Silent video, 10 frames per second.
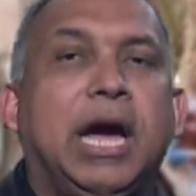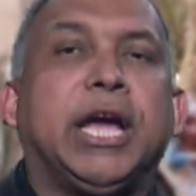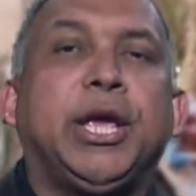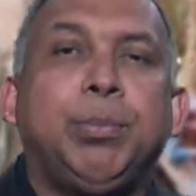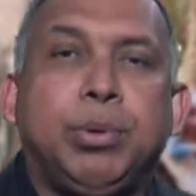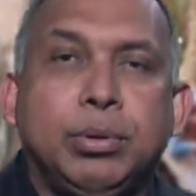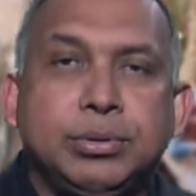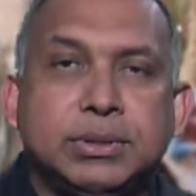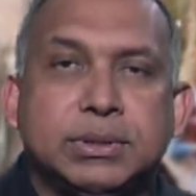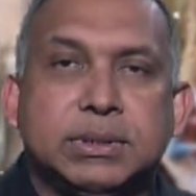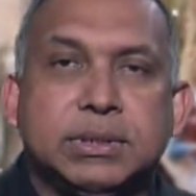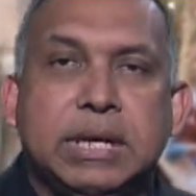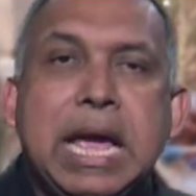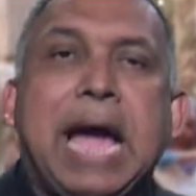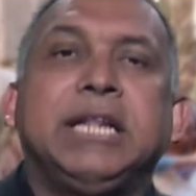Hebrews,
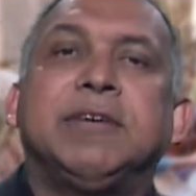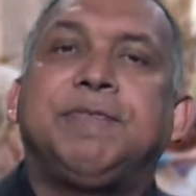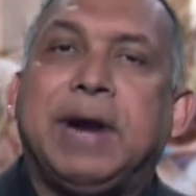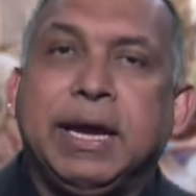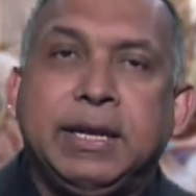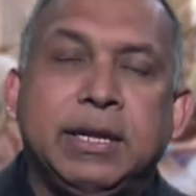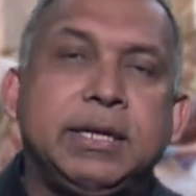and the final